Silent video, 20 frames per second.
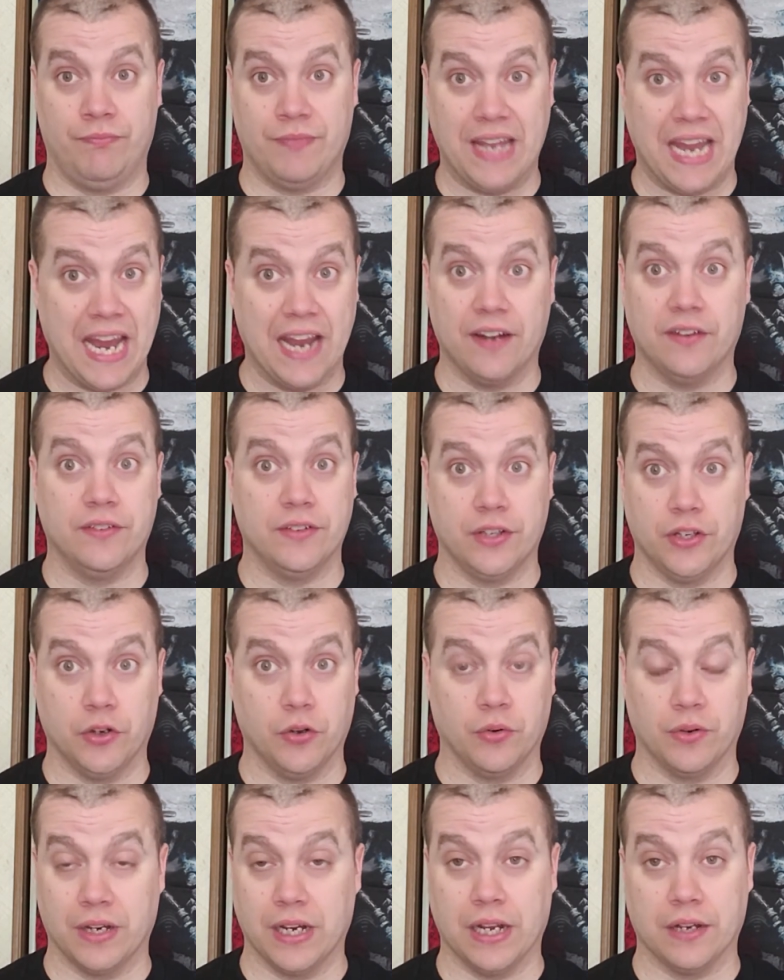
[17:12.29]
had, you
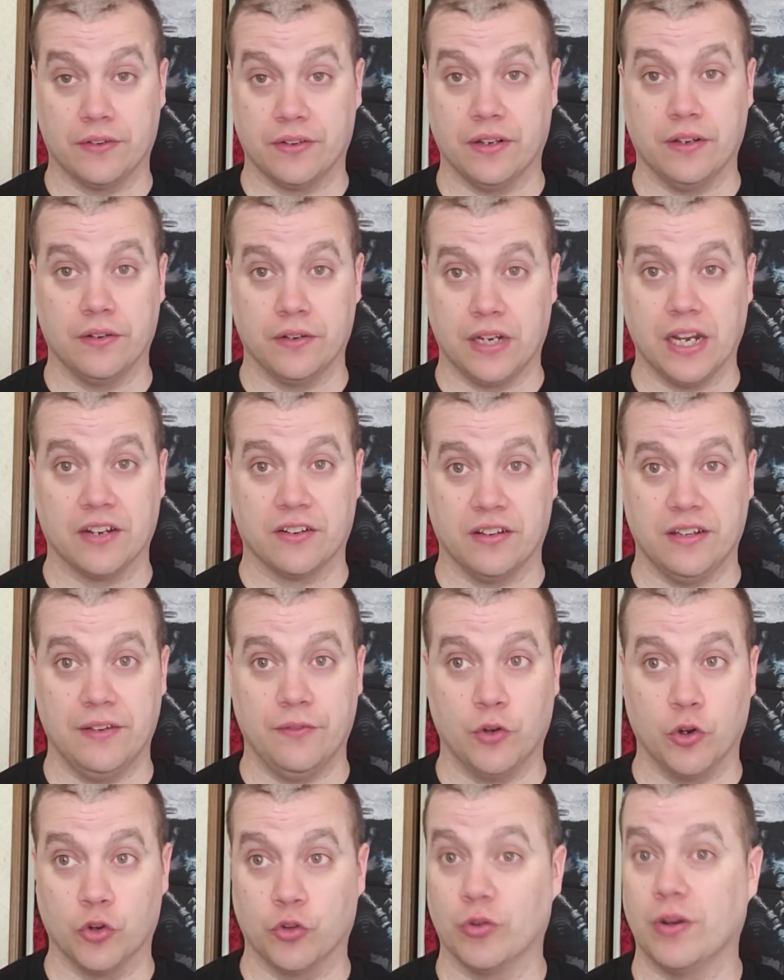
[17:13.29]
know, got to live
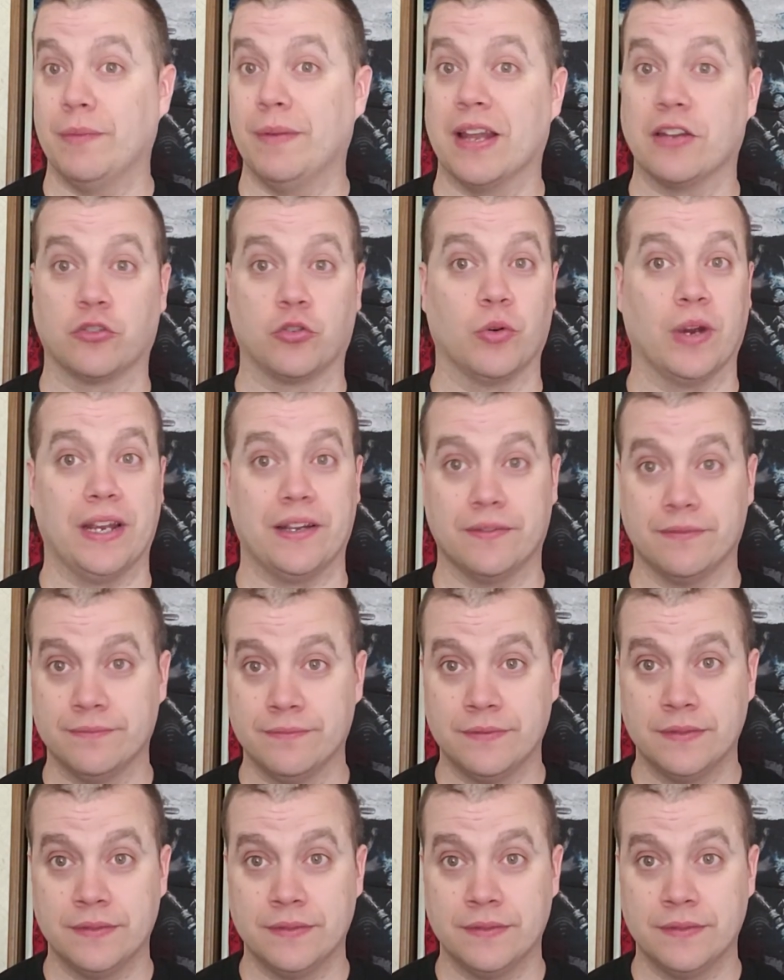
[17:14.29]
their dream, that's great.